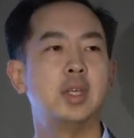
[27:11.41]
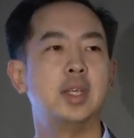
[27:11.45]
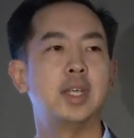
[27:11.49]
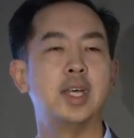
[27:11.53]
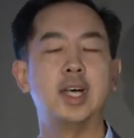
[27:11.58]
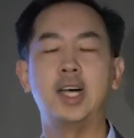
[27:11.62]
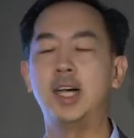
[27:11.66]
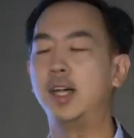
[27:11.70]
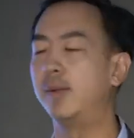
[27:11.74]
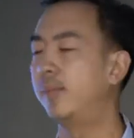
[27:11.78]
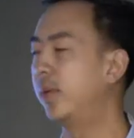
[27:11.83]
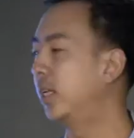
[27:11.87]

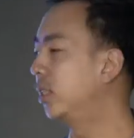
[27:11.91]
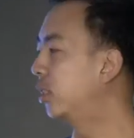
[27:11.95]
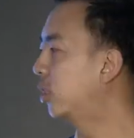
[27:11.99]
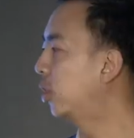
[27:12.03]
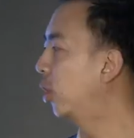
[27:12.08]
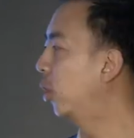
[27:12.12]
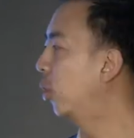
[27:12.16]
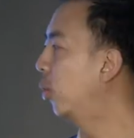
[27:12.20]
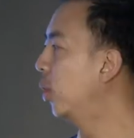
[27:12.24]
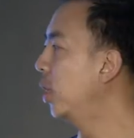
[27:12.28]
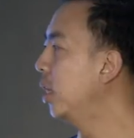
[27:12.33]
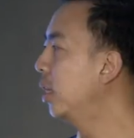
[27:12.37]
And
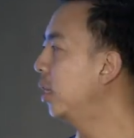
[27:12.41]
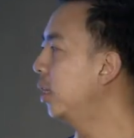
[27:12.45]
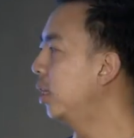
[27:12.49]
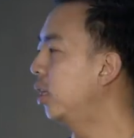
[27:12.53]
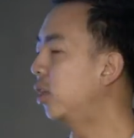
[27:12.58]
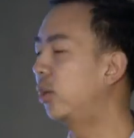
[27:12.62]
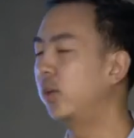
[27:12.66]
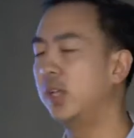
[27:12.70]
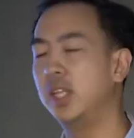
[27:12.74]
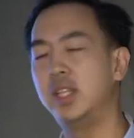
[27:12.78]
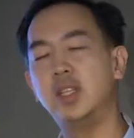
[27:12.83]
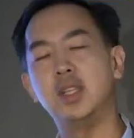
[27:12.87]
so,
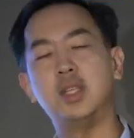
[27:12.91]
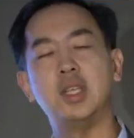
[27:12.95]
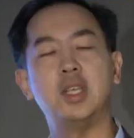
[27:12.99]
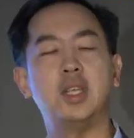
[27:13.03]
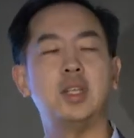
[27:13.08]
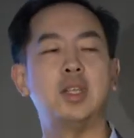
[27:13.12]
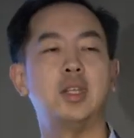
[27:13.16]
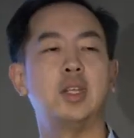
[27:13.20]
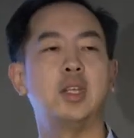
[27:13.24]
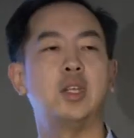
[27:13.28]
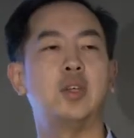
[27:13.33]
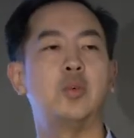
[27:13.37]

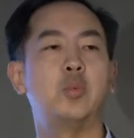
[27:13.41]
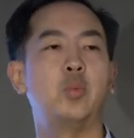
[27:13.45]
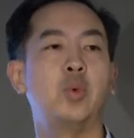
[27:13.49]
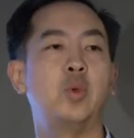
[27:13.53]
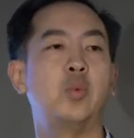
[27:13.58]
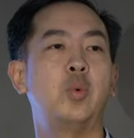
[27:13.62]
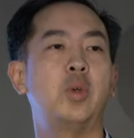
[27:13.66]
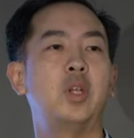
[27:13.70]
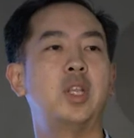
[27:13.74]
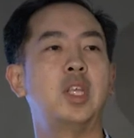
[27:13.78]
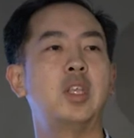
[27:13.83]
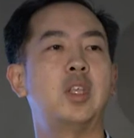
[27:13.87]
we
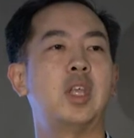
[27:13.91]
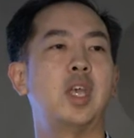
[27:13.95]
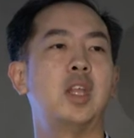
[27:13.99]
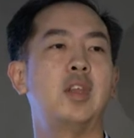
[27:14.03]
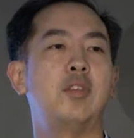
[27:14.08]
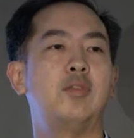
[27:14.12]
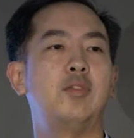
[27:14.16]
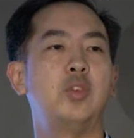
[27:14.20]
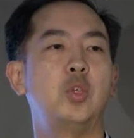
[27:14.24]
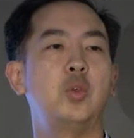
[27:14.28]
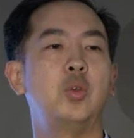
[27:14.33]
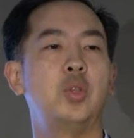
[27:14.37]
really kind
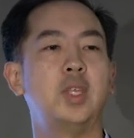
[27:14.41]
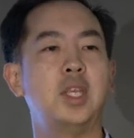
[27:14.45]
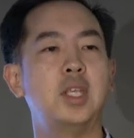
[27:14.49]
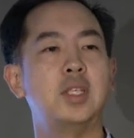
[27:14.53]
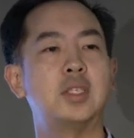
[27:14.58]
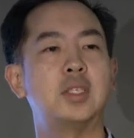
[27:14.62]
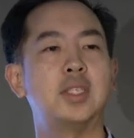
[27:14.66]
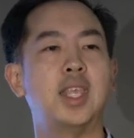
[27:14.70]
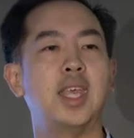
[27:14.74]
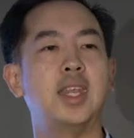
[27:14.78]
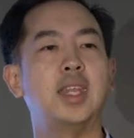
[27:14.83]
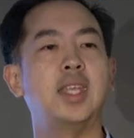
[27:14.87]
of view
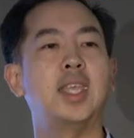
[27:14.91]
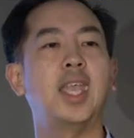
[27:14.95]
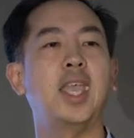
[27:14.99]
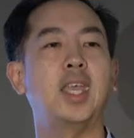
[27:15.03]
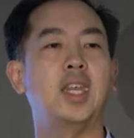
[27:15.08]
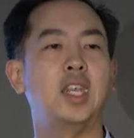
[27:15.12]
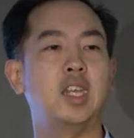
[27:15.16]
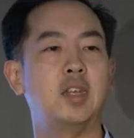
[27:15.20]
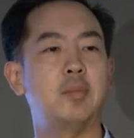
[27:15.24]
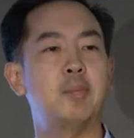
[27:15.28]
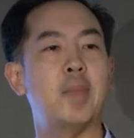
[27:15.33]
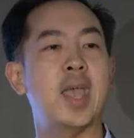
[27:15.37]
these
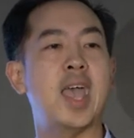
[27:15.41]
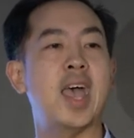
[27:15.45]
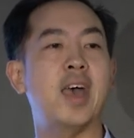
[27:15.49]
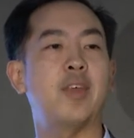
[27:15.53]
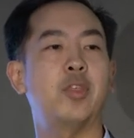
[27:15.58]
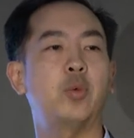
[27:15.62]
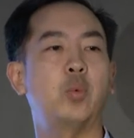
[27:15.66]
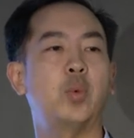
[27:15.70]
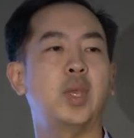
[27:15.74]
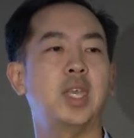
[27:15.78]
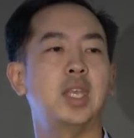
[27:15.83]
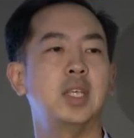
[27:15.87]
dedicated
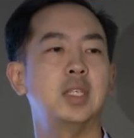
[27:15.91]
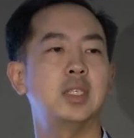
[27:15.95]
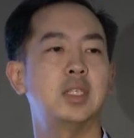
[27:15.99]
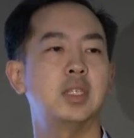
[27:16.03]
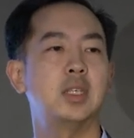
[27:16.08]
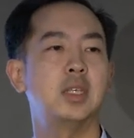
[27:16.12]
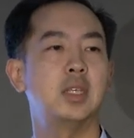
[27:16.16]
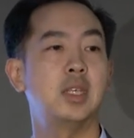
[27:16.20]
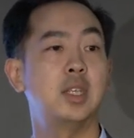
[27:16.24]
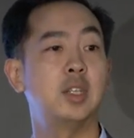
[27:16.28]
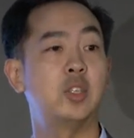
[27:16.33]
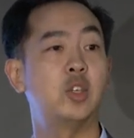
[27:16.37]

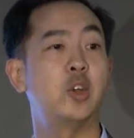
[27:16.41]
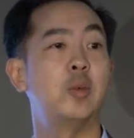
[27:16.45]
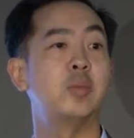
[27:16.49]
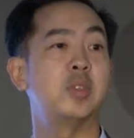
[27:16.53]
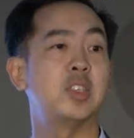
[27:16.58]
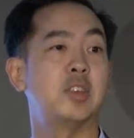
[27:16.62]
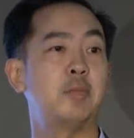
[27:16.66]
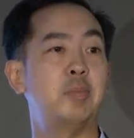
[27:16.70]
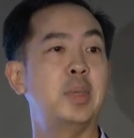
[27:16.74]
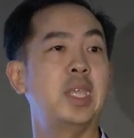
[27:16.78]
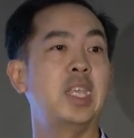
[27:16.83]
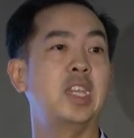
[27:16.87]
pathways in
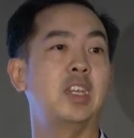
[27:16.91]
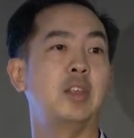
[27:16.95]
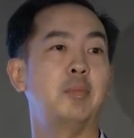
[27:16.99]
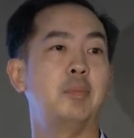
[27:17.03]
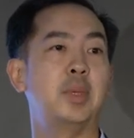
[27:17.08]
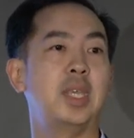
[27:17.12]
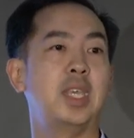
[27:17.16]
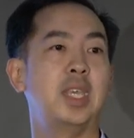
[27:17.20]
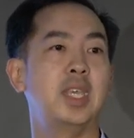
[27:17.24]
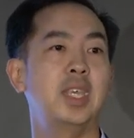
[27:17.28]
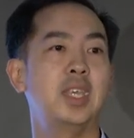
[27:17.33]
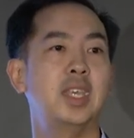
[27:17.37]
terms of
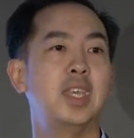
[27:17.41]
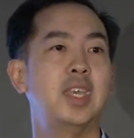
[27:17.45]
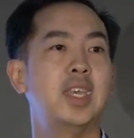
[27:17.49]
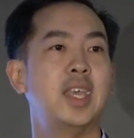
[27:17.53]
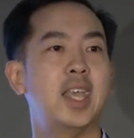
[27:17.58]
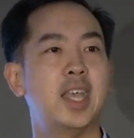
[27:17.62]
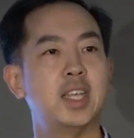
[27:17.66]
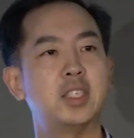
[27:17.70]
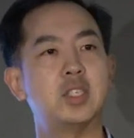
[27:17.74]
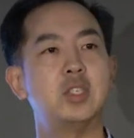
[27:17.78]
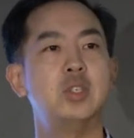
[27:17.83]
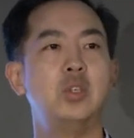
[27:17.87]
P2P
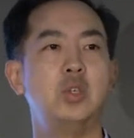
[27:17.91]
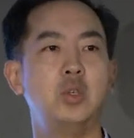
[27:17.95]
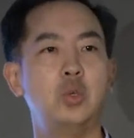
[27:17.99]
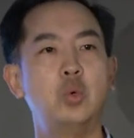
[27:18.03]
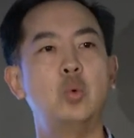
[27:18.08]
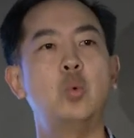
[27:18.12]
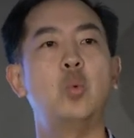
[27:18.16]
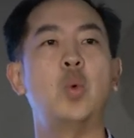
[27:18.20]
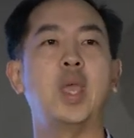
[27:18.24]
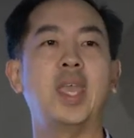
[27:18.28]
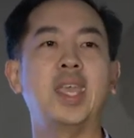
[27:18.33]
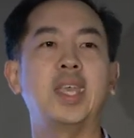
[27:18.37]
as
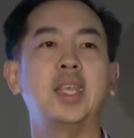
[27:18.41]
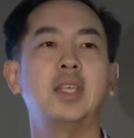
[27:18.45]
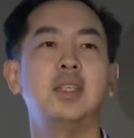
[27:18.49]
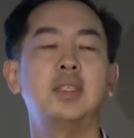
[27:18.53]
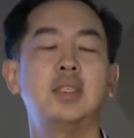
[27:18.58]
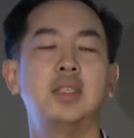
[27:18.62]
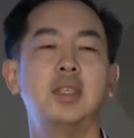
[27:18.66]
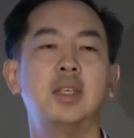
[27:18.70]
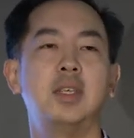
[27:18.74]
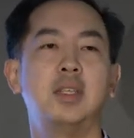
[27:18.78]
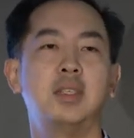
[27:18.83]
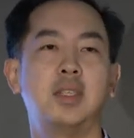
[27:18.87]
new
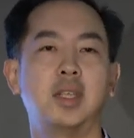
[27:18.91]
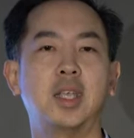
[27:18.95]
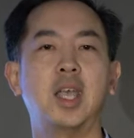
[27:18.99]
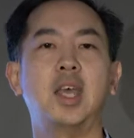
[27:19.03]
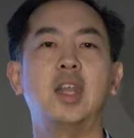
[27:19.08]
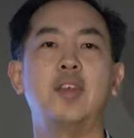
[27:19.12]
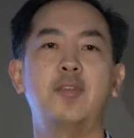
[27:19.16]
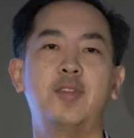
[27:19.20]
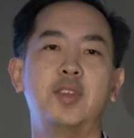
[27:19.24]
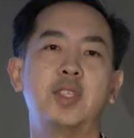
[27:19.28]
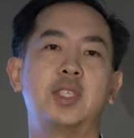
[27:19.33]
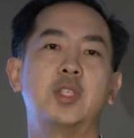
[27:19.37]
ways to
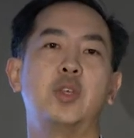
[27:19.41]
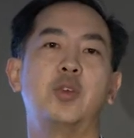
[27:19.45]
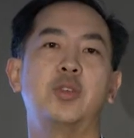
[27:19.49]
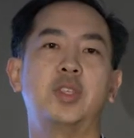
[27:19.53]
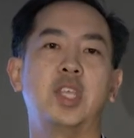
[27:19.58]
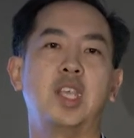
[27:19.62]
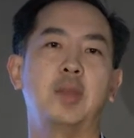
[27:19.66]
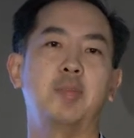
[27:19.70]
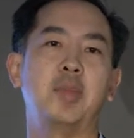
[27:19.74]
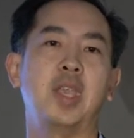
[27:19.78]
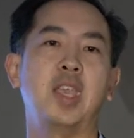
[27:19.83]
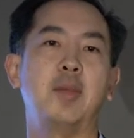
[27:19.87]
kind of
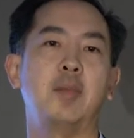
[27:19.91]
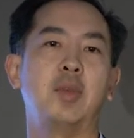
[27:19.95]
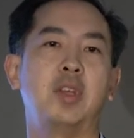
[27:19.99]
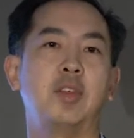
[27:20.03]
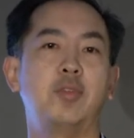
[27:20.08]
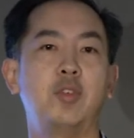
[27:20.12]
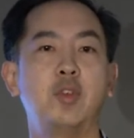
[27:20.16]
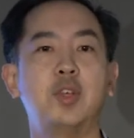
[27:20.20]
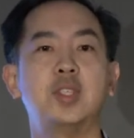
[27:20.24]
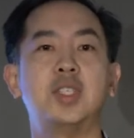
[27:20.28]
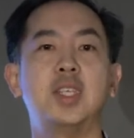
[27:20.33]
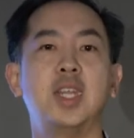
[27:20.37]
facilitate payment.
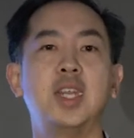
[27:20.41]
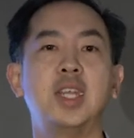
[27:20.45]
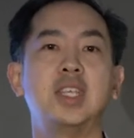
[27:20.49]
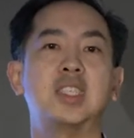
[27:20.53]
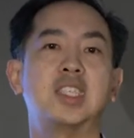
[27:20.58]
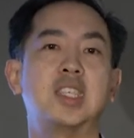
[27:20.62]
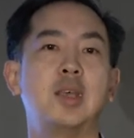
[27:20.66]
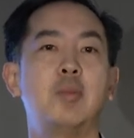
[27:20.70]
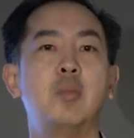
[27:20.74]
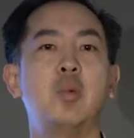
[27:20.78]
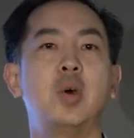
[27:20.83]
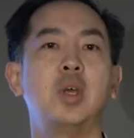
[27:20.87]
If you're sending
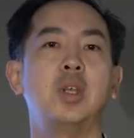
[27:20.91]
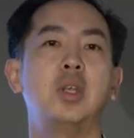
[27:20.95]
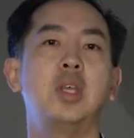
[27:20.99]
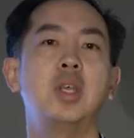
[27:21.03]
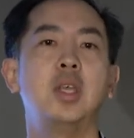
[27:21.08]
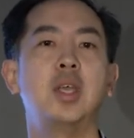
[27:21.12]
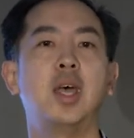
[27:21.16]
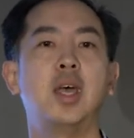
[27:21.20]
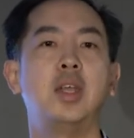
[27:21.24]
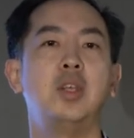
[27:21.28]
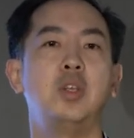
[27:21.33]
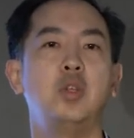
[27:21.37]
someone
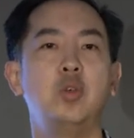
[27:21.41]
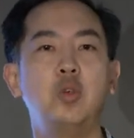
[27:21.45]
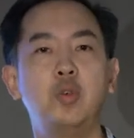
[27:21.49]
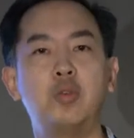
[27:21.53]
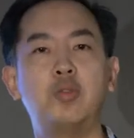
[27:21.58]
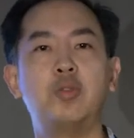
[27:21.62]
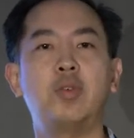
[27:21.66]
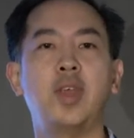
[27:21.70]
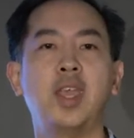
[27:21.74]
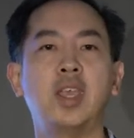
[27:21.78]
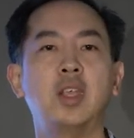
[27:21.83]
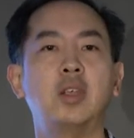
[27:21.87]
a new
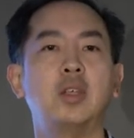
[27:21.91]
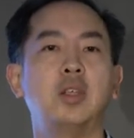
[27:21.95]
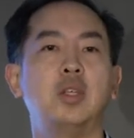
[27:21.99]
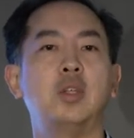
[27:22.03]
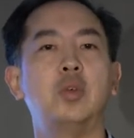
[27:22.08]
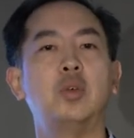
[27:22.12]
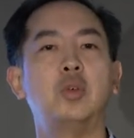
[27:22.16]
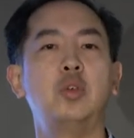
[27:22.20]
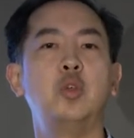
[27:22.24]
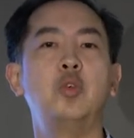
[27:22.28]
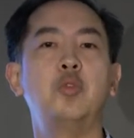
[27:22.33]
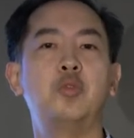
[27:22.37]

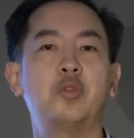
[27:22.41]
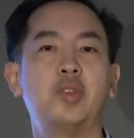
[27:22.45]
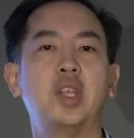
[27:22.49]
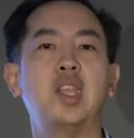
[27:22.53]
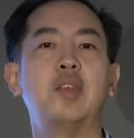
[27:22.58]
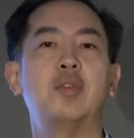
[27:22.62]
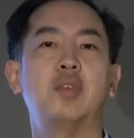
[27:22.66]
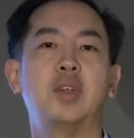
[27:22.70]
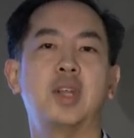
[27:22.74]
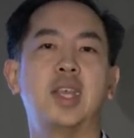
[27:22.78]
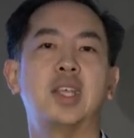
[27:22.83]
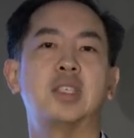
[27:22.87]

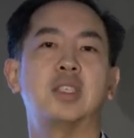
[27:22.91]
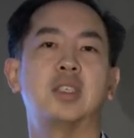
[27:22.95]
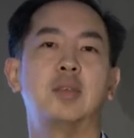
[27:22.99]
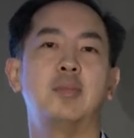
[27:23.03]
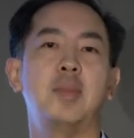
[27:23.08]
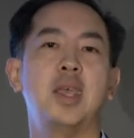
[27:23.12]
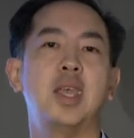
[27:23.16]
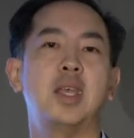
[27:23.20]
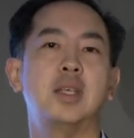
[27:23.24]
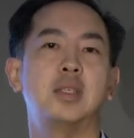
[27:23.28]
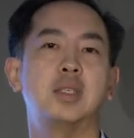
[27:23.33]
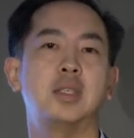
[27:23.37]
flavored
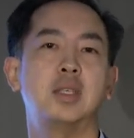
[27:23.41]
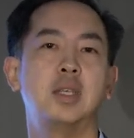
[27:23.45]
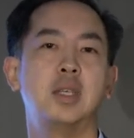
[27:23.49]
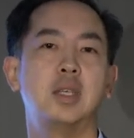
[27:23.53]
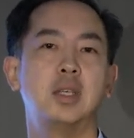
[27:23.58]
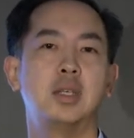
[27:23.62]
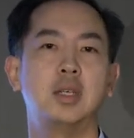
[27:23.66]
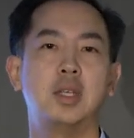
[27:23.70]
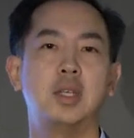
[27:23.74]
SMS,